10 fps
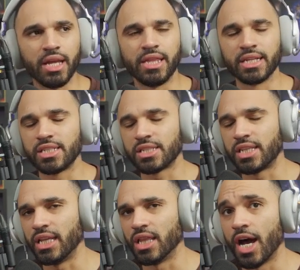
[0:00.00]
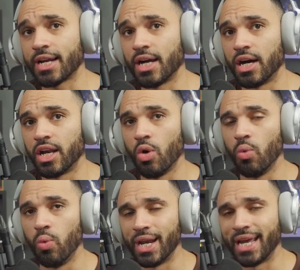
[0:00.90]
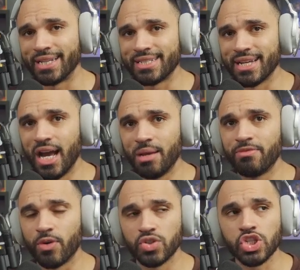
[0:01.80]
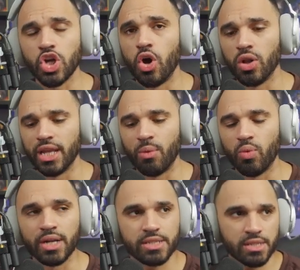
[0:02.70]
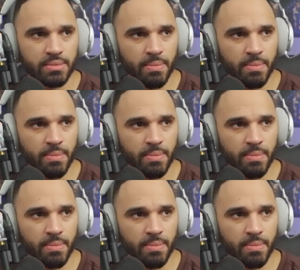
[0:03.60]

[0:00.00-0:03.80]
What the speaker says: this is the lock on one at a time versus all at once.